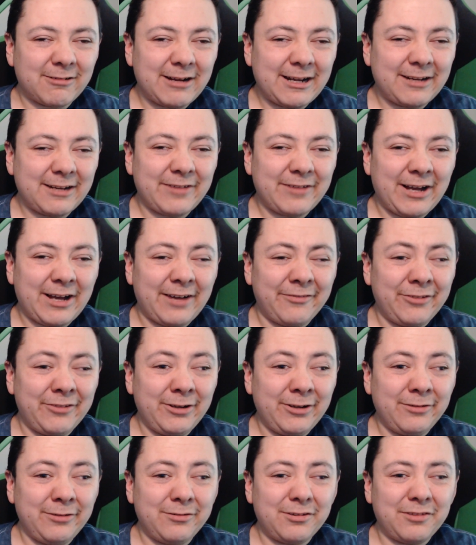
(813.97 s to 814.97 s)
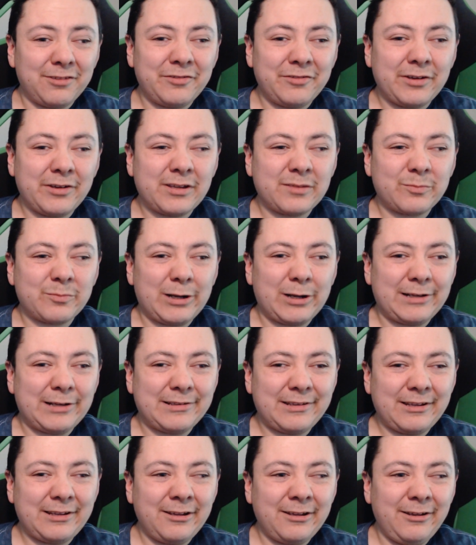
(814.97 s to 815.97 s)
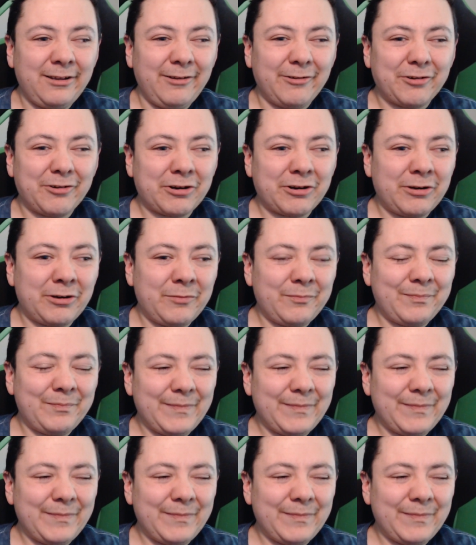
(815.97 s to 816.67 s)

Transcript: avenues of expressing your